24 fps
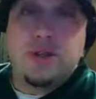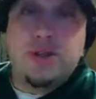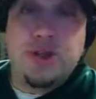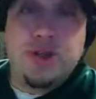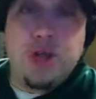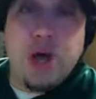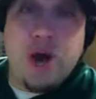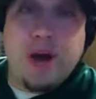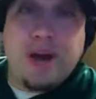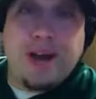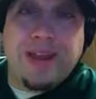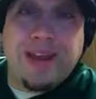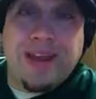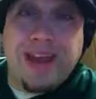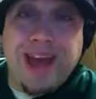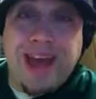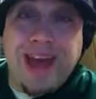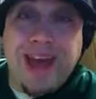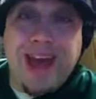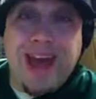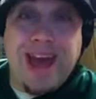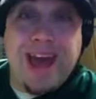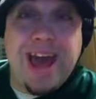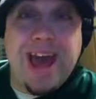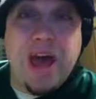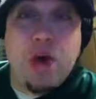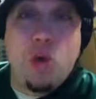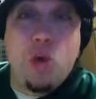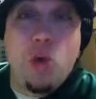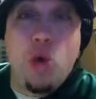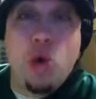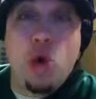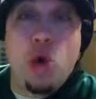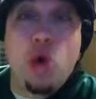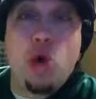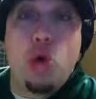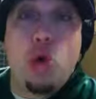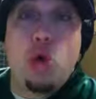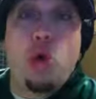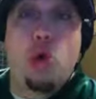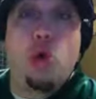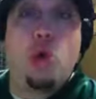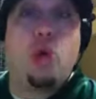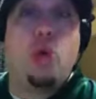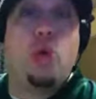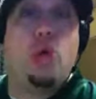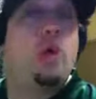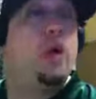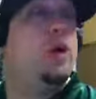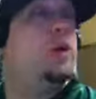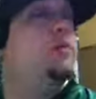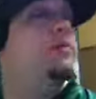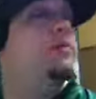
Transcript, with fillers: Joke of the day! Woohoo!